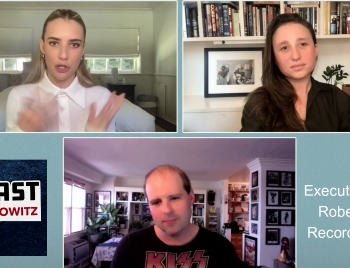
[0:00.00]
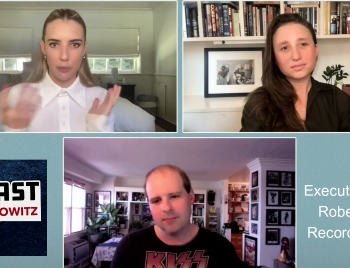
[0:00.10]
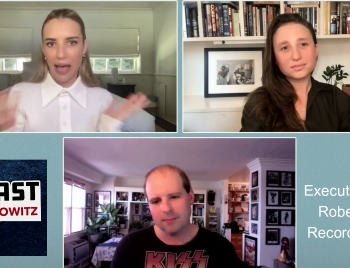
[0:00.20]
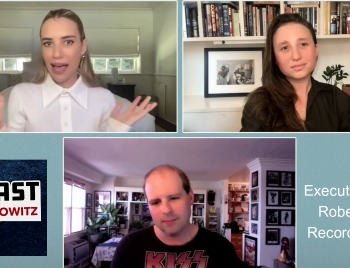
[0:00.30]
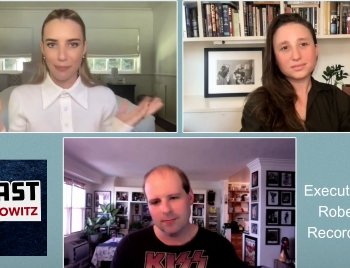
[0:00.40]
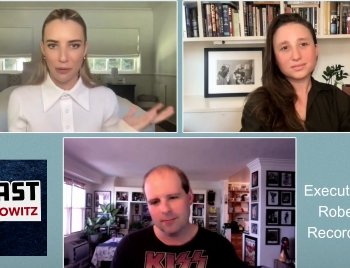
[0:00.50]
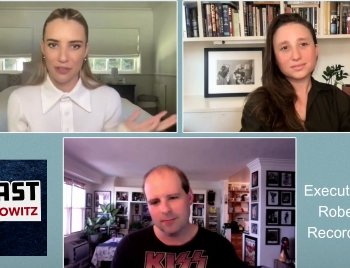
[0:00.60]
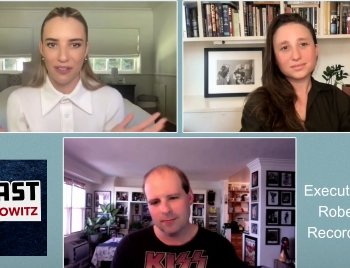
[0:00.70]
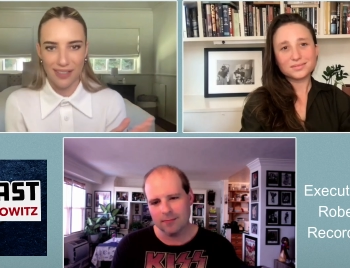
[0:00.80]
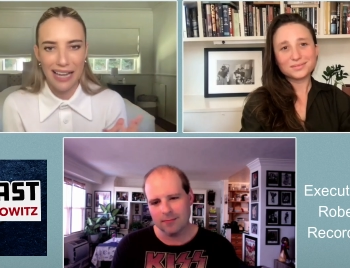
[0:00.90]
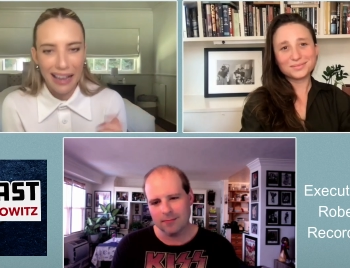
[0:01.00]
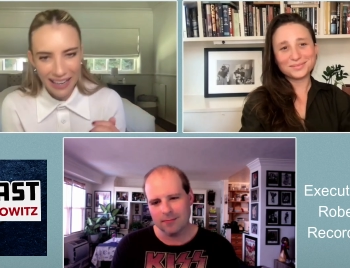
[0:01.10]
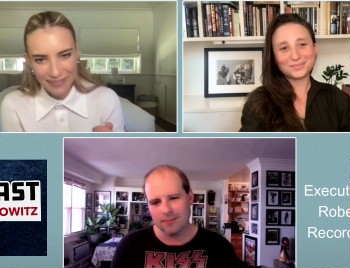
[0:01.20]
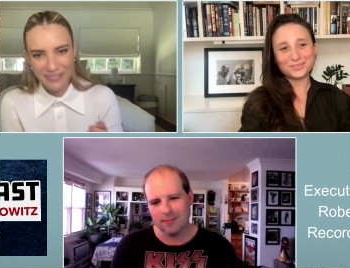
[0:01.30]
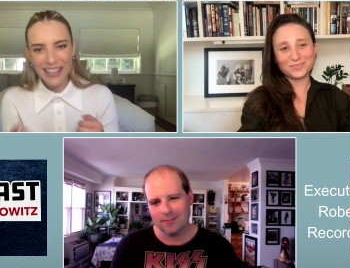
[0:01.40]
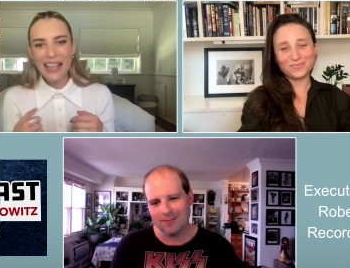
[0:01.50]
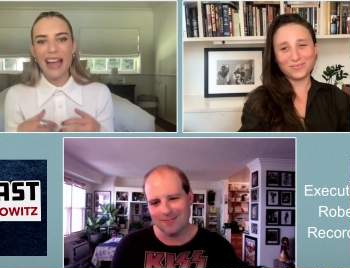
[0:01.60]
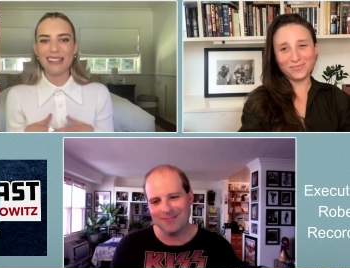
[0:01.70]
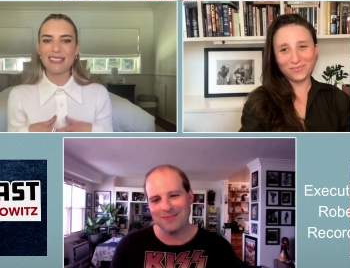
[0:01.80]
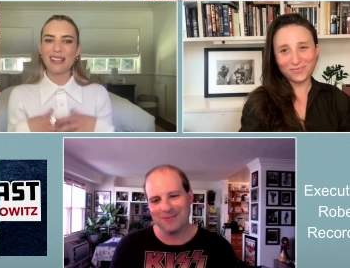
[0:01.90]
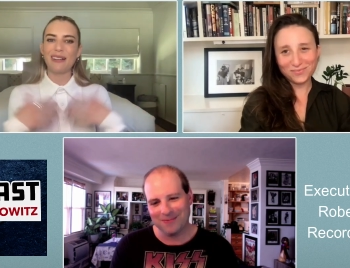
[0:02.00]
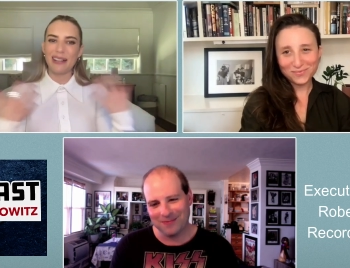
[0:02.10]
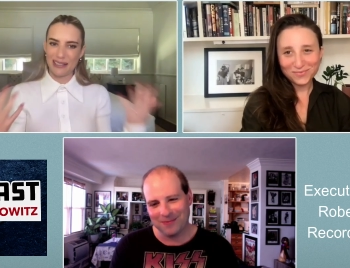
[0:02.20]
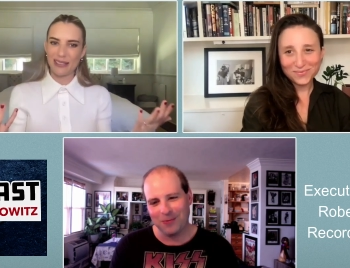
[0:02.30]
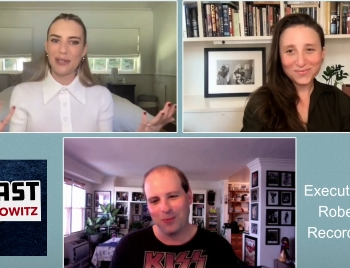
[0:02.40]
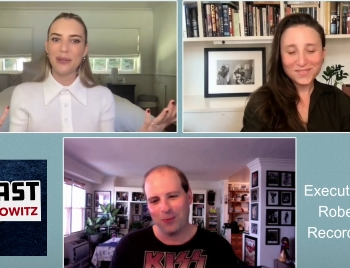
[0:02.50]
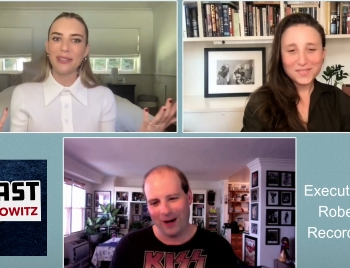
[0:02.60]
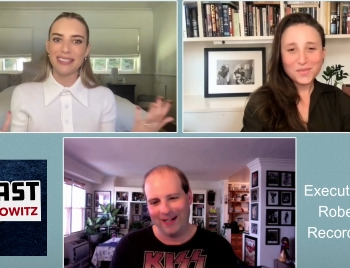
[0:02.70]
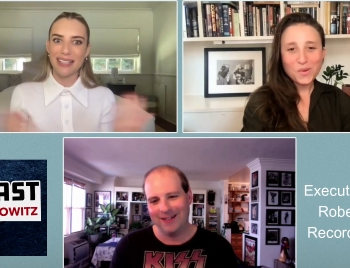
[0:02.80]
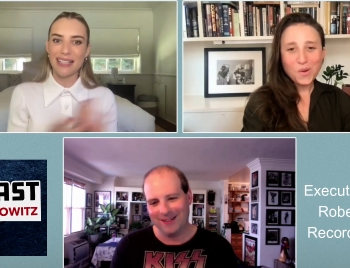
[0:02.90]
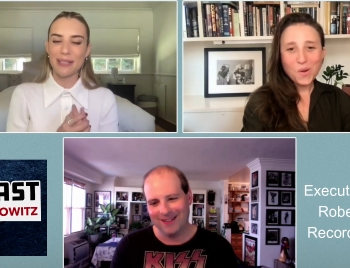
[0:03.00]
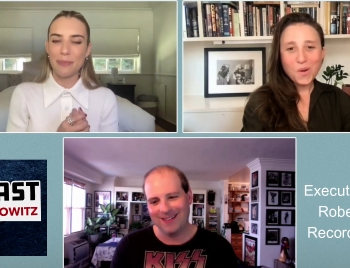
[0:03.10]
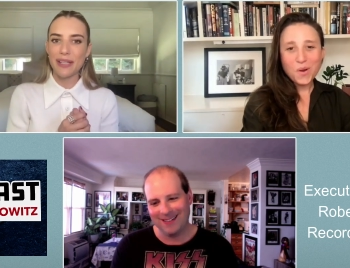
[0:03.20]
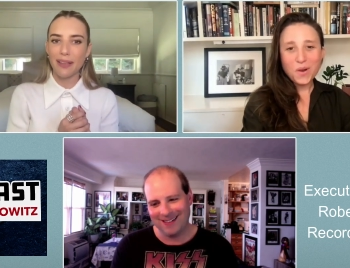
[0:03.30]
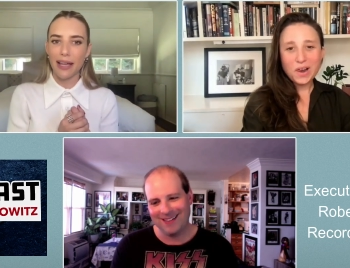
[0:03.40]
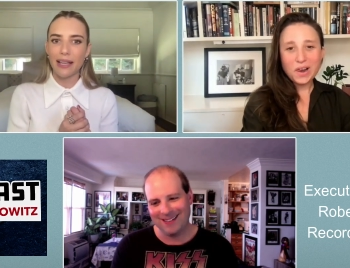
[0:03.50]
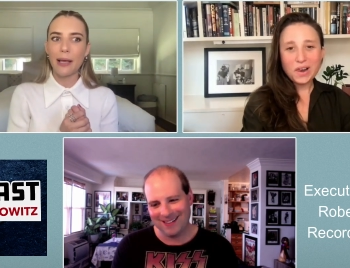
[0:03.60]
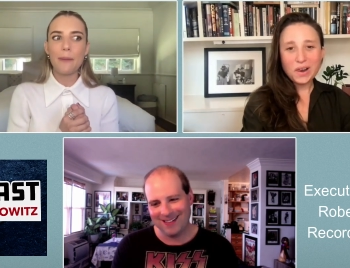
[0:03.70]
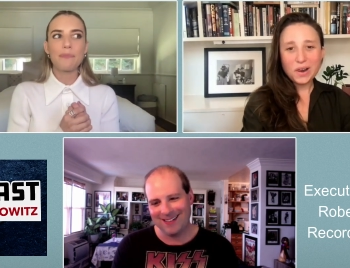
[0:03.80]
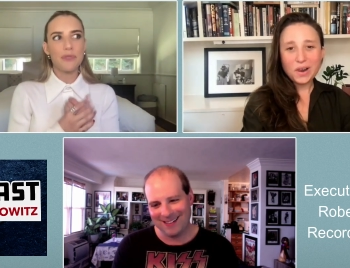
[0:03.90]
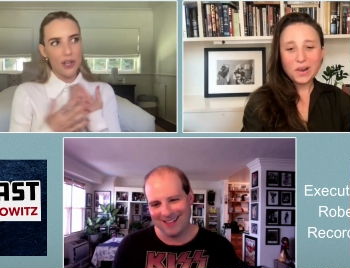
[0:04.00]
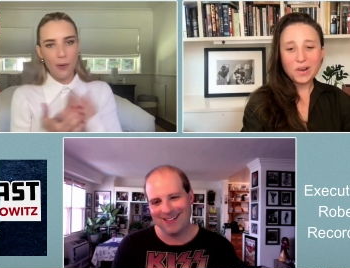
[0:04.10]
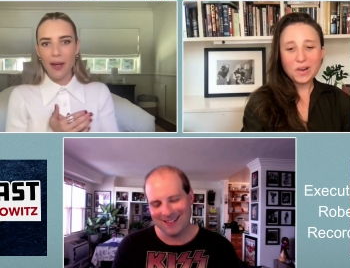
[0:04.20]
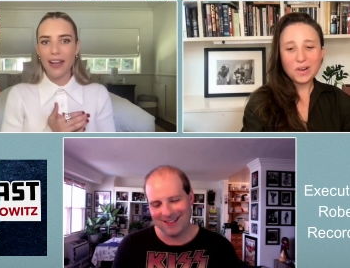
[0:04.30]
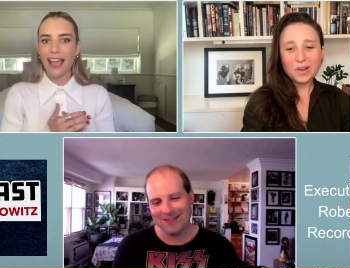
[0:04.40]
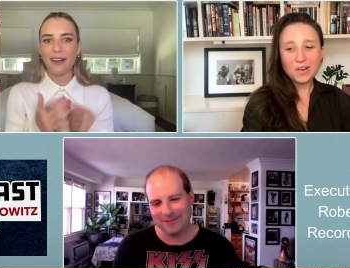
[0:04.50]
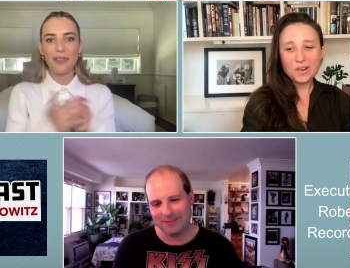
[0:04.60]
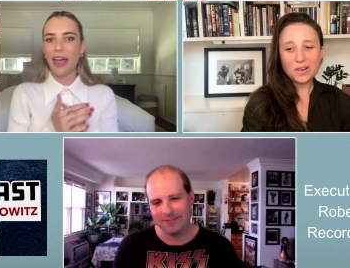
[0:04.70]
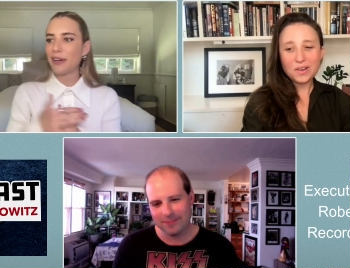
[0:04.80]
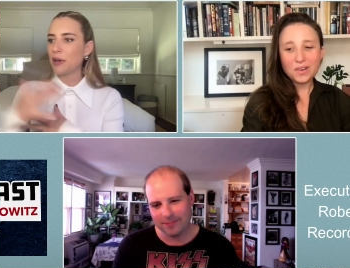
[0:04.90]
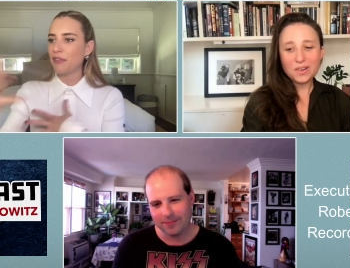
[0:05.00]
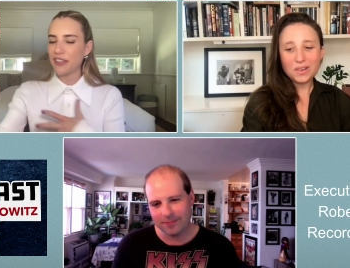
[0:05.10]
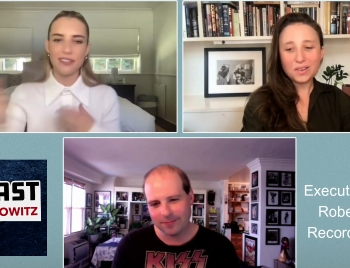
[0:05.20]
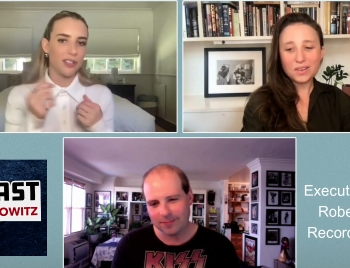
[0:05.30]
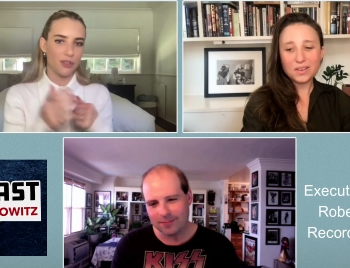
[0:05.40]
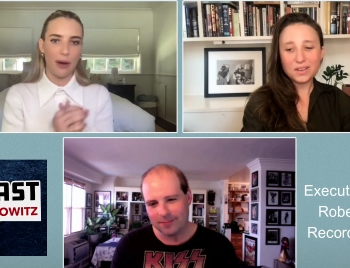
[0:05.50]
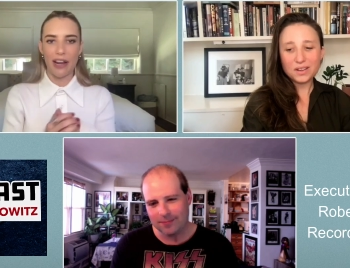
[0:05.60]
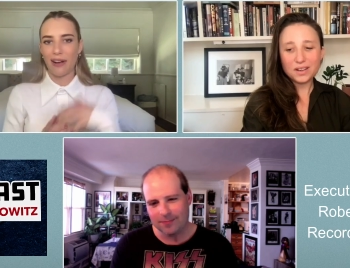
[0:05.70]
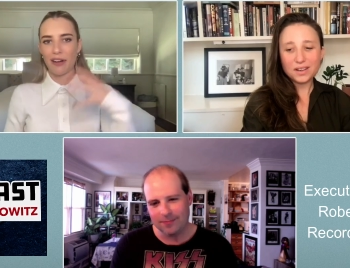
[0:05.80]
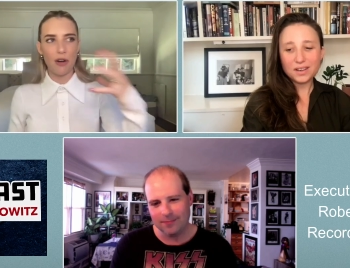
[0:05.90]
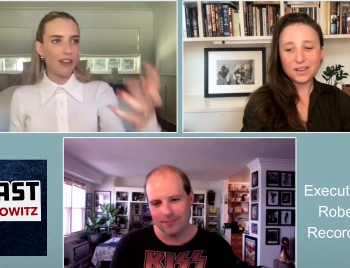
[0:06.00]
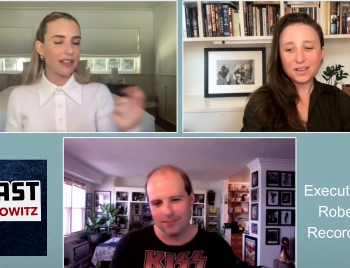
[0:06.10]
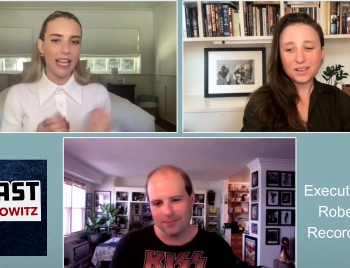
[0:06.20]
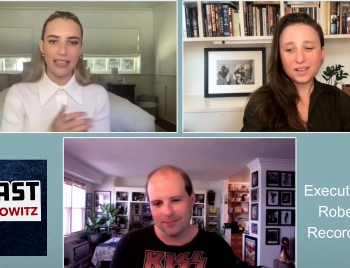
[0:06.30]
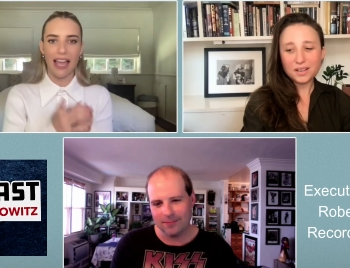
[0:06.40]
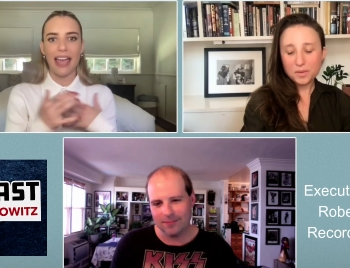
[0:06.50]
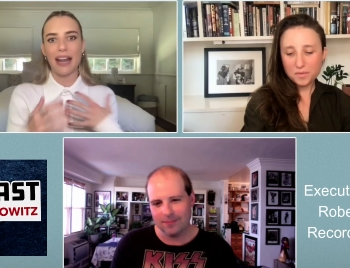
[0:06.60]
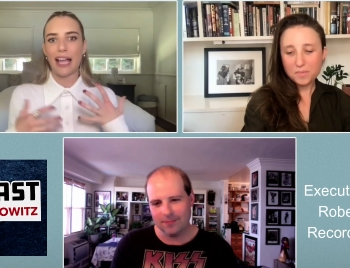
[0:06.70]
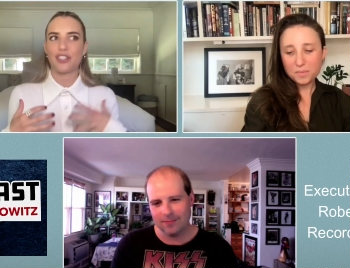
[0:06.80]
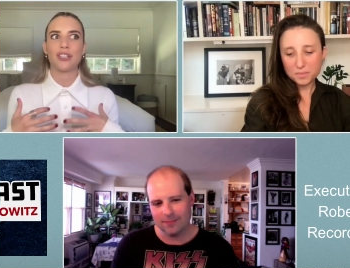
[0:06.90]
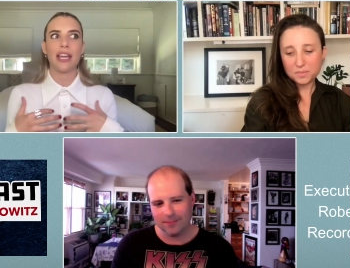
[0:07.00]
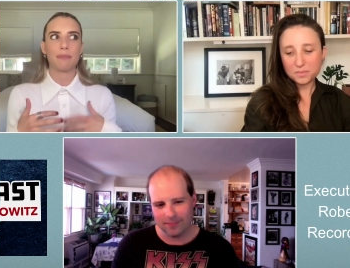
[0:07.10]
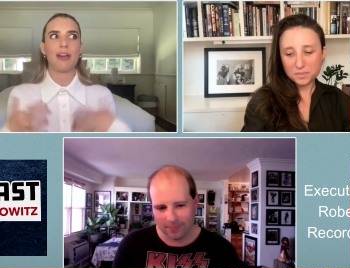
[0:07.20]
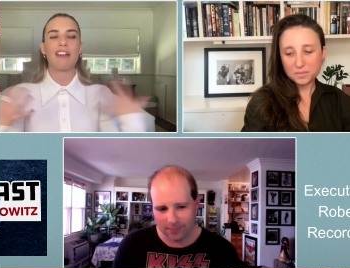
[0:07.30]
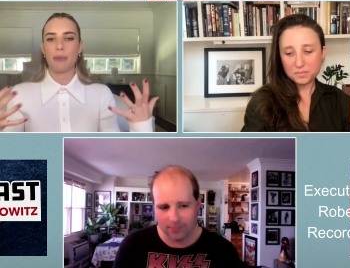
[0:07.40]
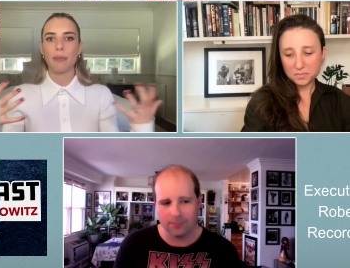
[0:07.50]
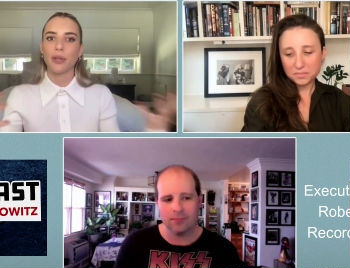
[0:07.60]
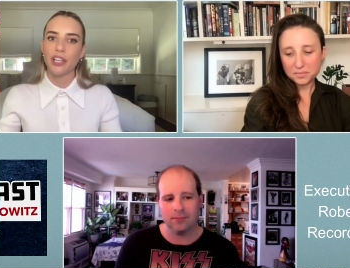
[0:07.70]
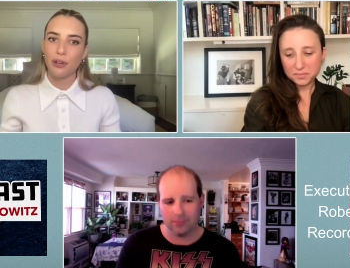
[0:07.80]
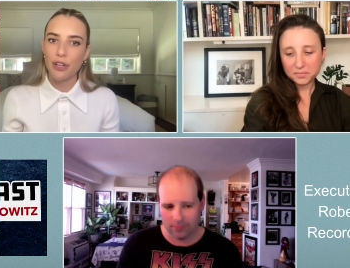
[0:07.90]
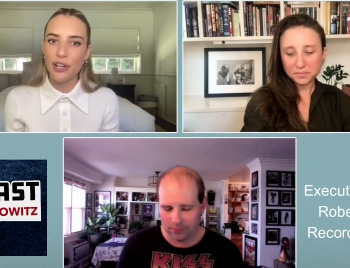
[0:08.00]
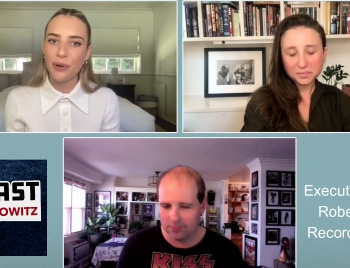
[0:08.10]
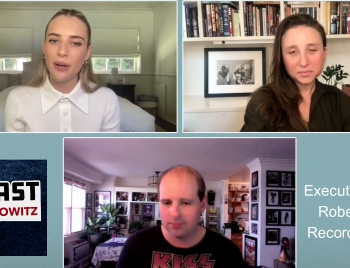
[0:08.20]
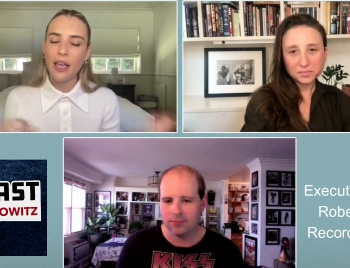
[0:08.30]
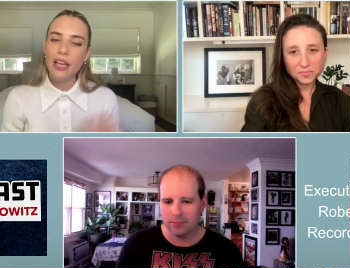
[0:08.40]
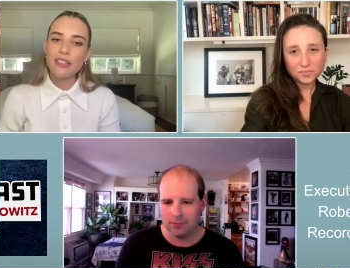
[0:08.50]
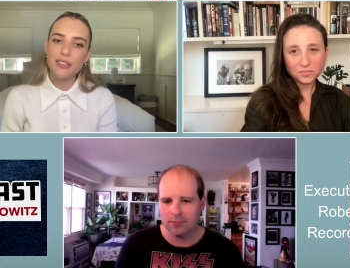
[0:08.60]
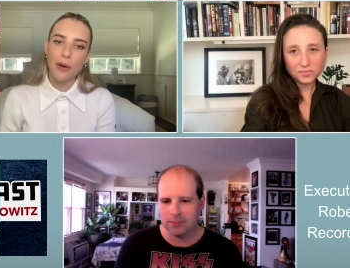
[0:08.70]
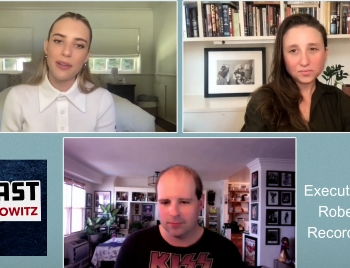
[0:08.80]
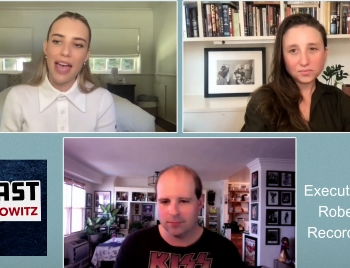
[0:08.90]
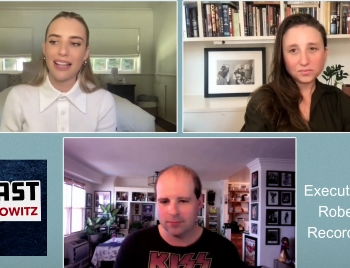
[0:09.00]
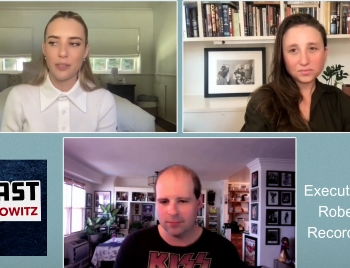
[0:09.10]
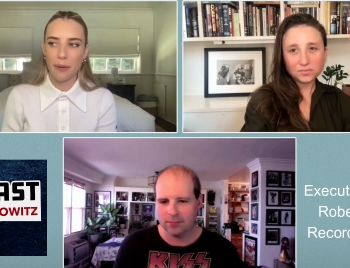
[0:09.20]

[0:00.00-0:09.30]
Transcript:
Speaker 1: too bad most of the time. And so it's cool to be like, you know what, I don't know if this looks right, or I don't know if I like that, and actually have people hear you. So yeah,